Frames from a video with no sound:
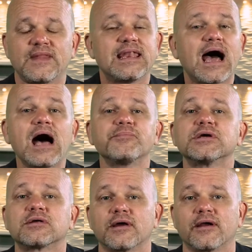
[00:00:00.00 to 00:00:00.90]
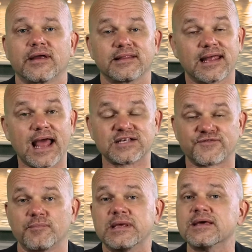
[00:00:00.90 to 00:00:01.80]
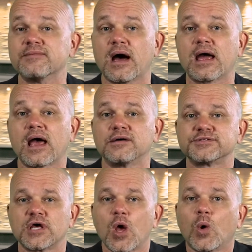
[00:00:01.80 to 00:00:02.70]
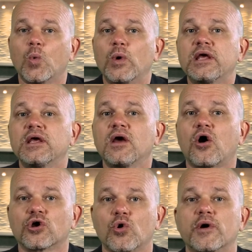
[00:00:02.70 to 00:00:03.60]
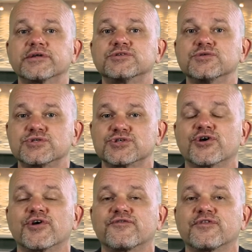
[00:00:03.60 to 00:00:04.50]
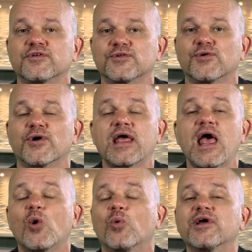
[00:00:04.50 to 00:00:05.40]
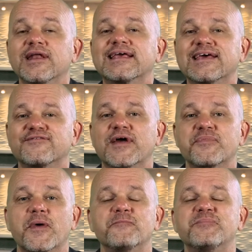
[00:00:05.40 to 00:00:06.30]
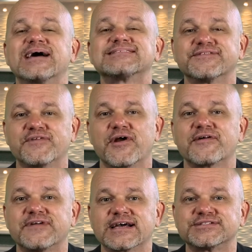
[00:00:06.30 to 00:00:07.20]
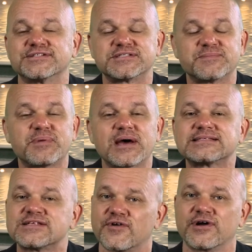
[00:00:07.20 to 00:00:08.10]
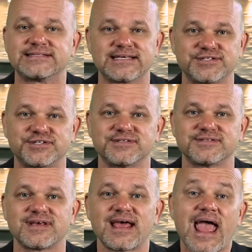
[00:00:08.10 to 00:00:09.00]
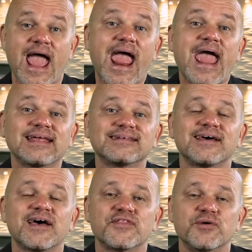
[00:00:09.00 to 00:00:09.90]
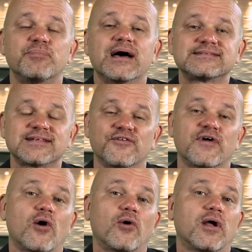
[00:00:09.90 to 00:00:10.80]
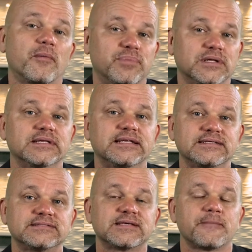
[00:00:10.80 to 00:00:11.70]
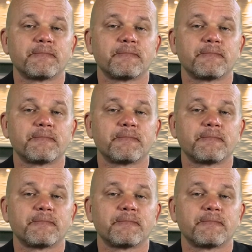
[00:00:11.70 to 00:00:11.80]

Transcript: And I'm declaring that as for me and my house, we are going to serve the Lord. We're going to give him the best of our affections, the best of our intentions, and the best of our abilities.